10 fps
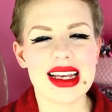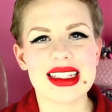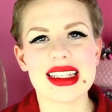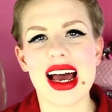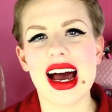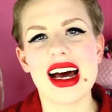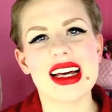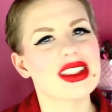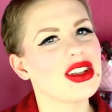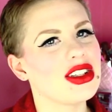guys,
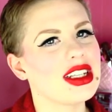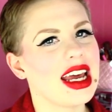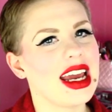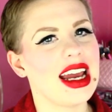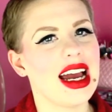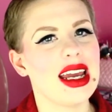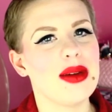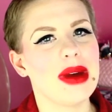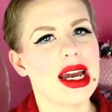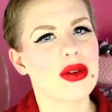so today I
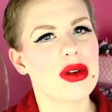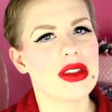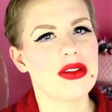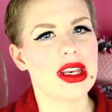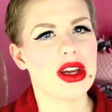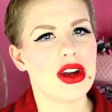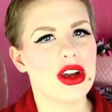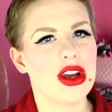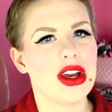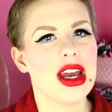am back with a
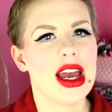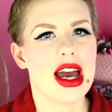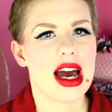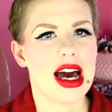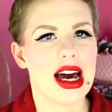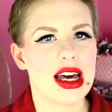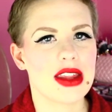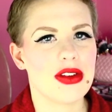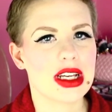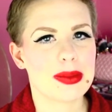video.
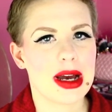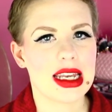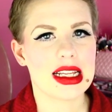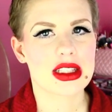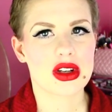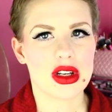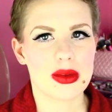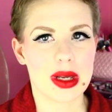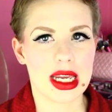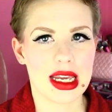The first part is going
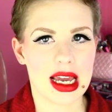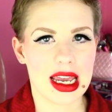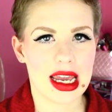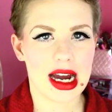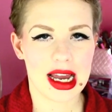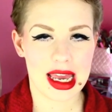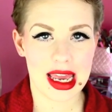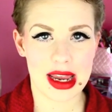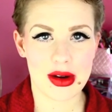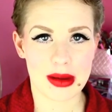to be a
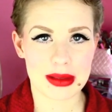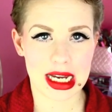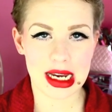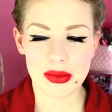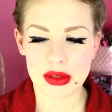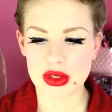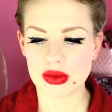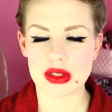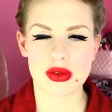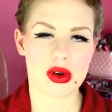hair update,
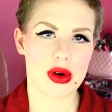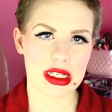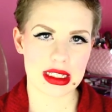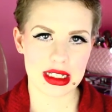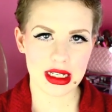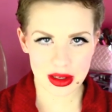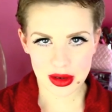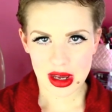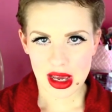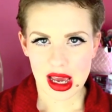which was requested
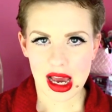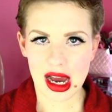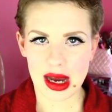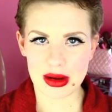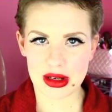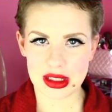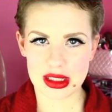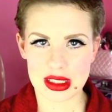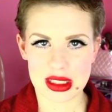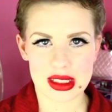
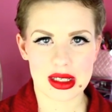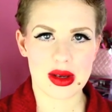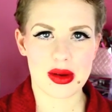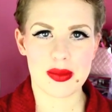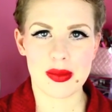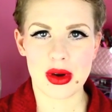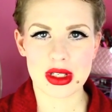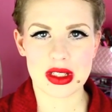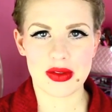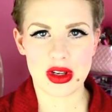because
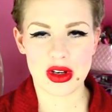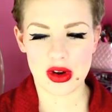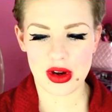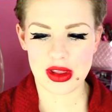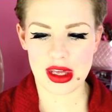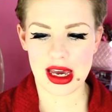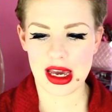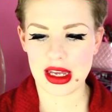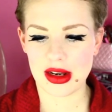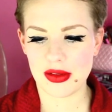most of you know
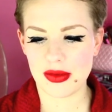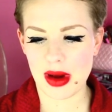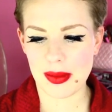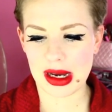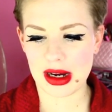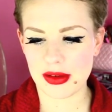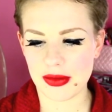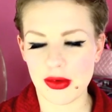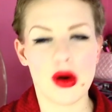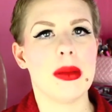that
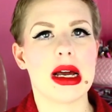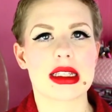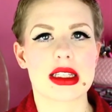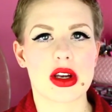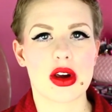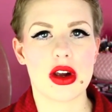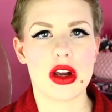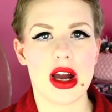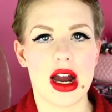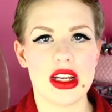about 4 months
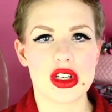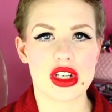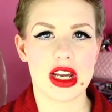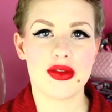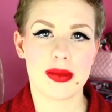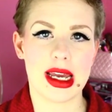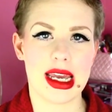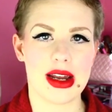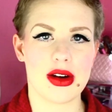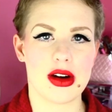ago I shaved my
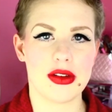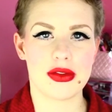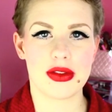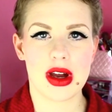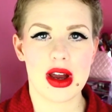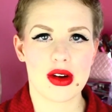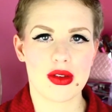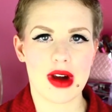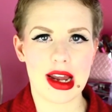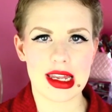hair off
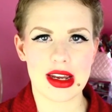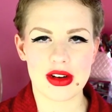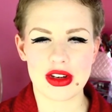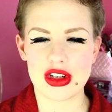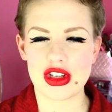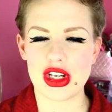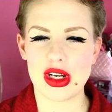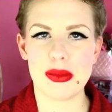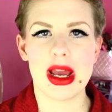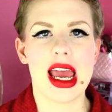right here on
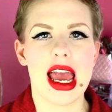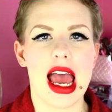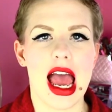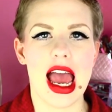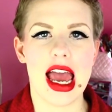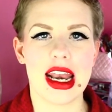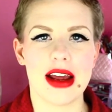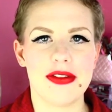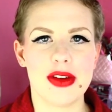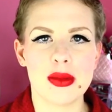YouTube, and
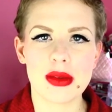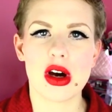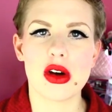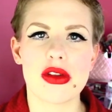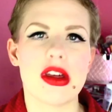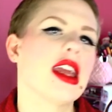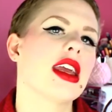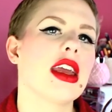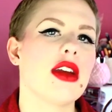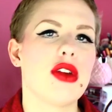I filmed the whole
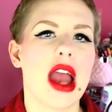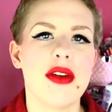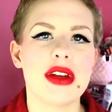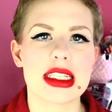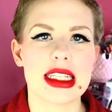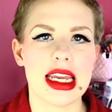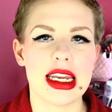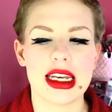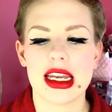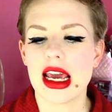thing. If you haven't
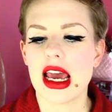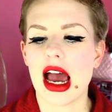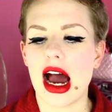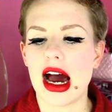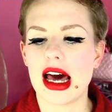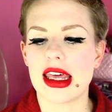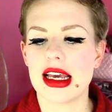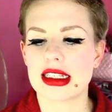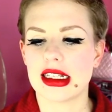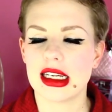seen it,
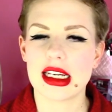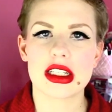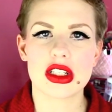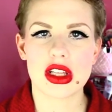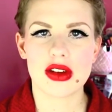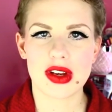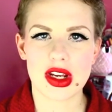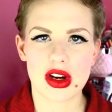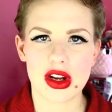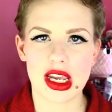there's a link to the
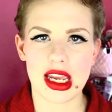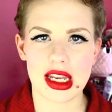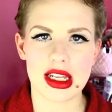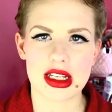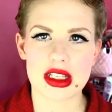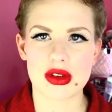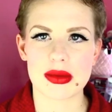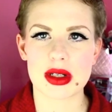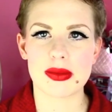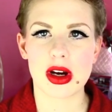video in the
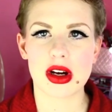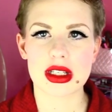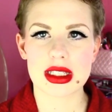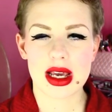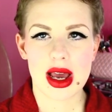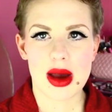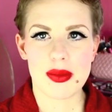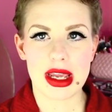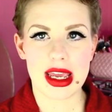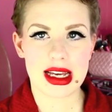description box.
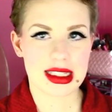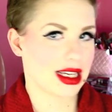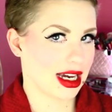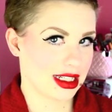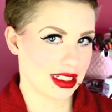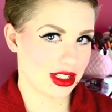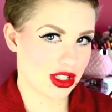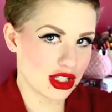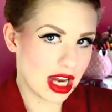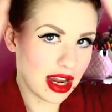But yes, I did
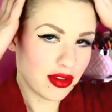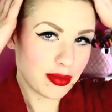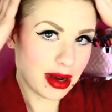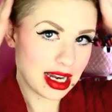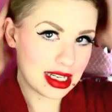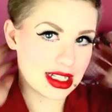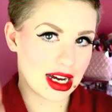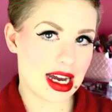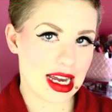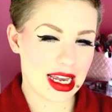shave my
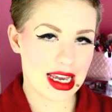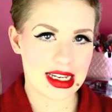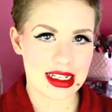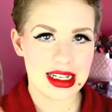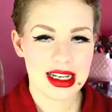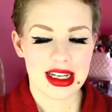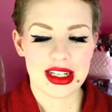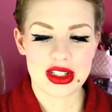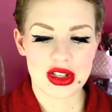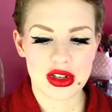entire head
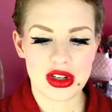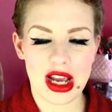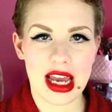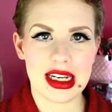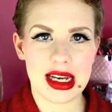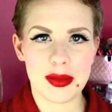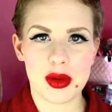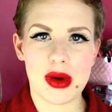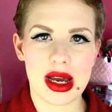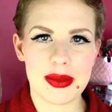to a
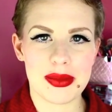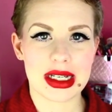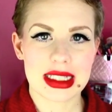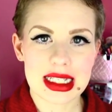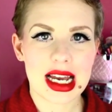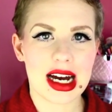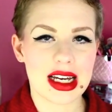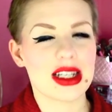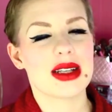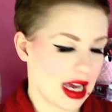#1 buzz
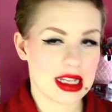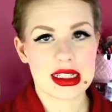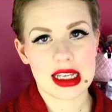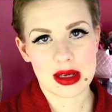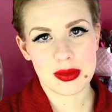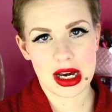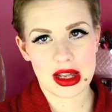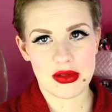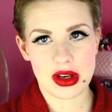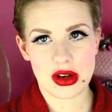cut. And the second
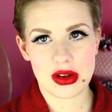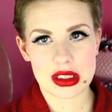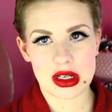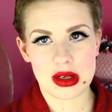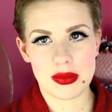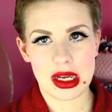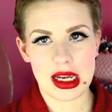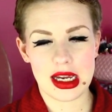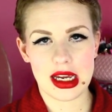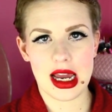part of the video is going to
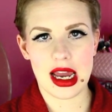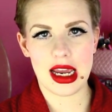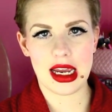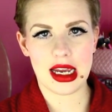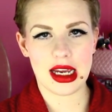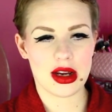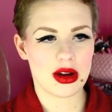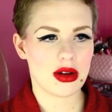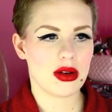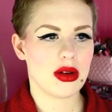be a
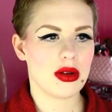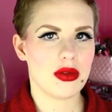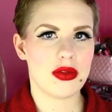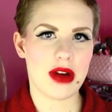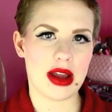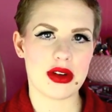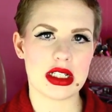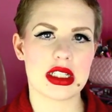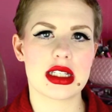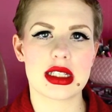
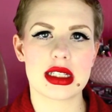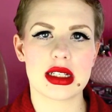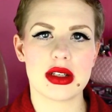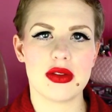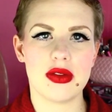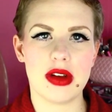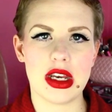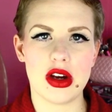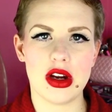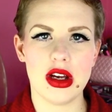favourites
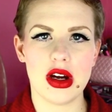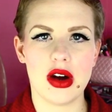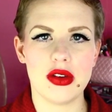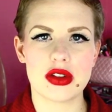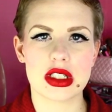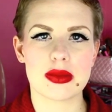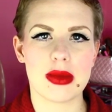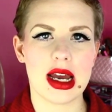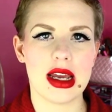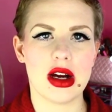video of just
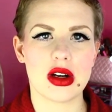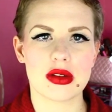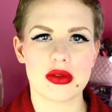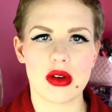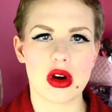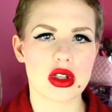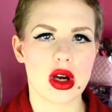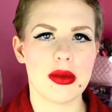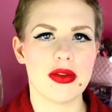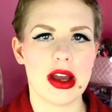my
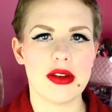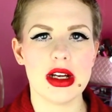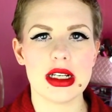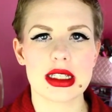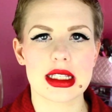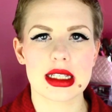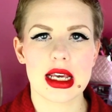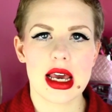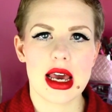October favourites.